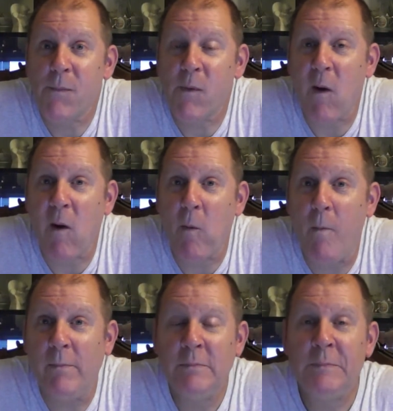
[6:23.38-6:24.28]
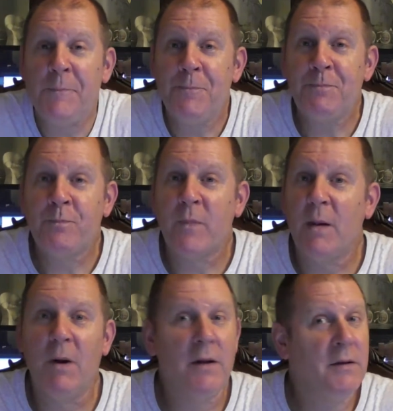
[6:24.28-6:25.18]
All right,
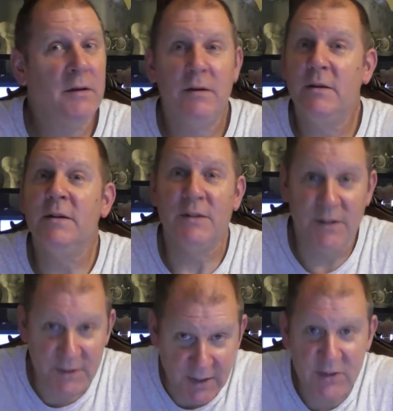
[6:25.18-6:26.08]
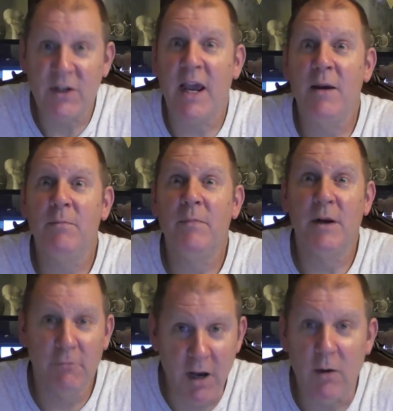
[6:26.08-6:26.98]
but this is the sixth game in
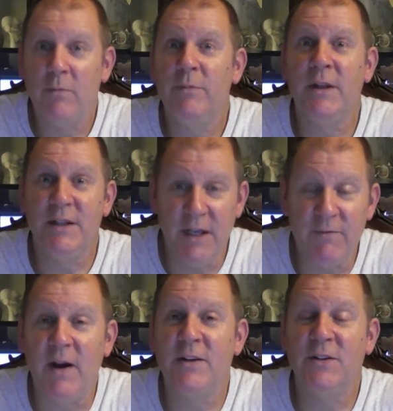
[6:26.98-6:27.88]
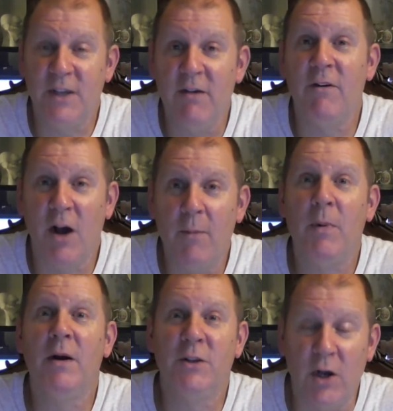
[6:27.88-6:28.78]
a row. The defense has given
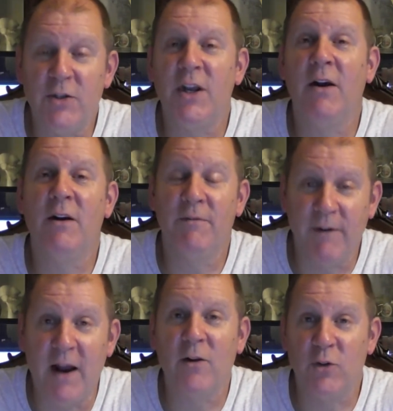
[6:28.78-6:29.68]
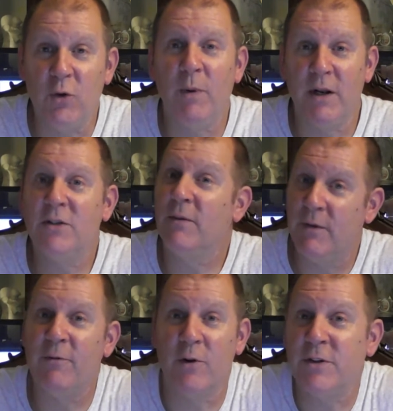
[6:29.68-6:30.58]
up a touchdown in the final two minutes of the
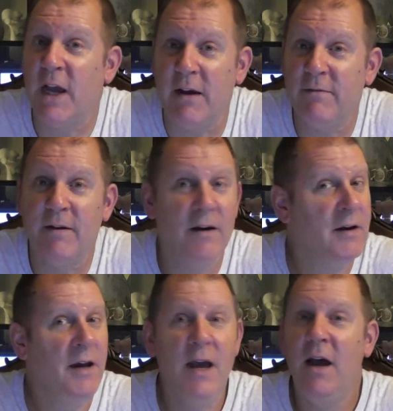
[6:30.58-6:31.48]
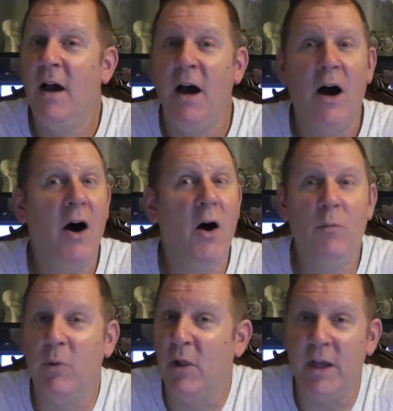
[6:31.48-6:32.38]
first half.
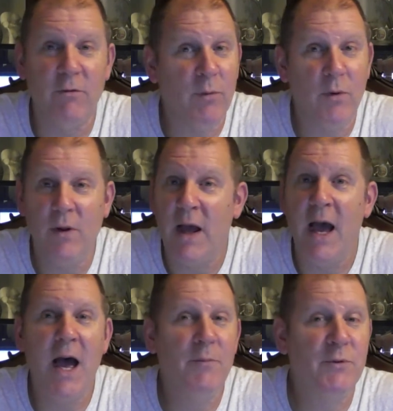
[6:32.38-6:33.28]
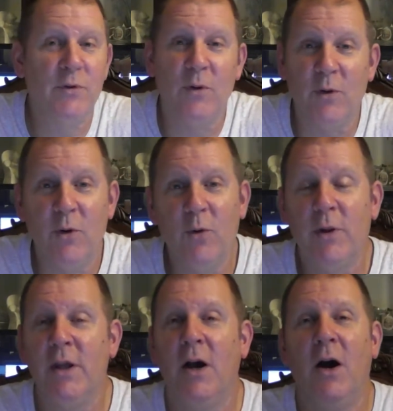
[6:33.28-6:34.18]
Unbelievable.
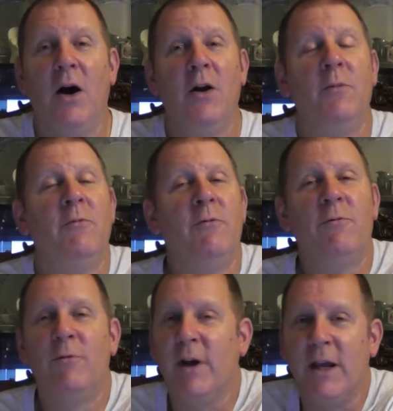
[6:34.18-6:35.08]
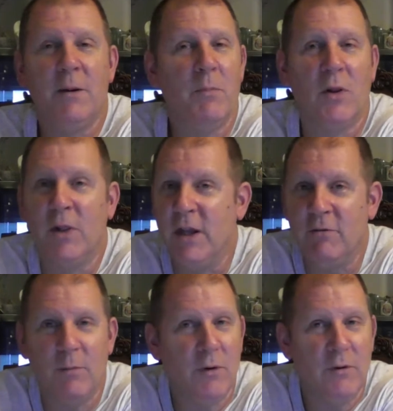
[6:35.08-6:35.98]
Absolutely unfreaking
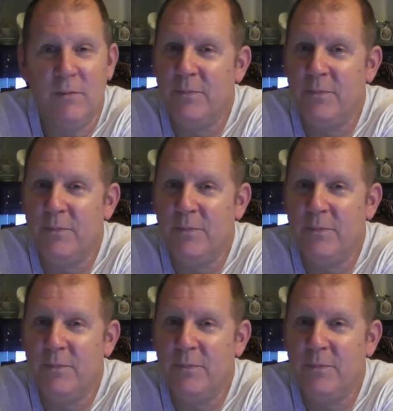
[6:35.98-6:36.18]
believable.